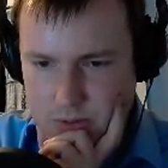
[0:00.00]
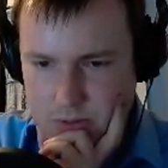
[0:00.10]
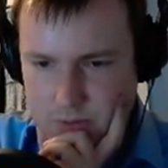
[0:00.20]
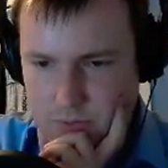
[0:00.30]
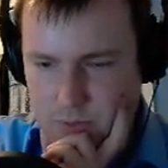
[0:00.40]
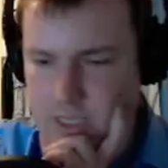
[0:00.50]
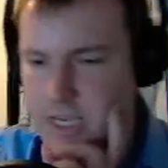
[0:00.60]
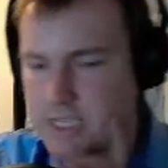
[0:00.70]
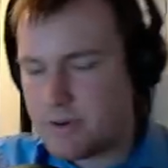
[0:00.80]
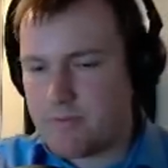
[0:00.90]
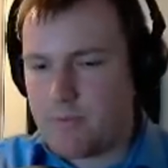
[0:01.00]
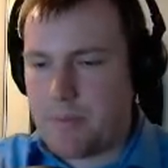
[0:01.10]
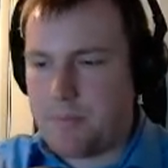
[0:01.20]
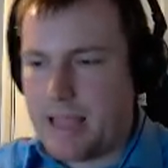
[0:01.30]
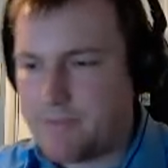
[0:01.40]
3 turns away from
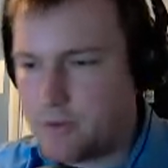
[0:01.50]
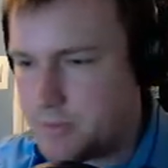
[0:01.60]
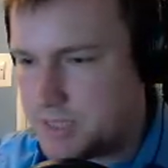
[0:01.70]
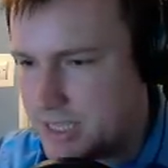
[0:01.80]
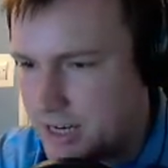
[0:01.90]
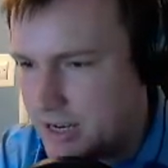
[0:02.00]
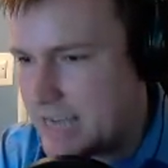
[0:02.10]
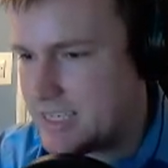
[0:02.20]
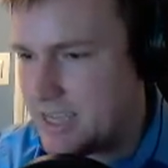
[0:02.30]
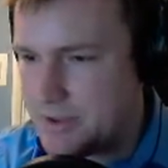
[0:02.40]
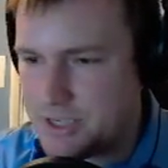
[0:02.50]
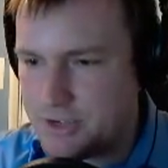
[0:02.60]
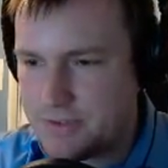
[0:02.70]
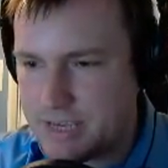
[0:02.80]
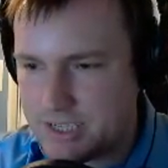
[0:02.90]
weapon platforms, and then I'll actually go and
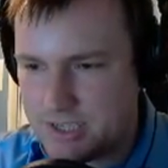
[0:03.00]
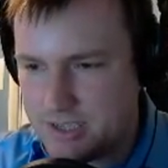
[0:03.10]
do things.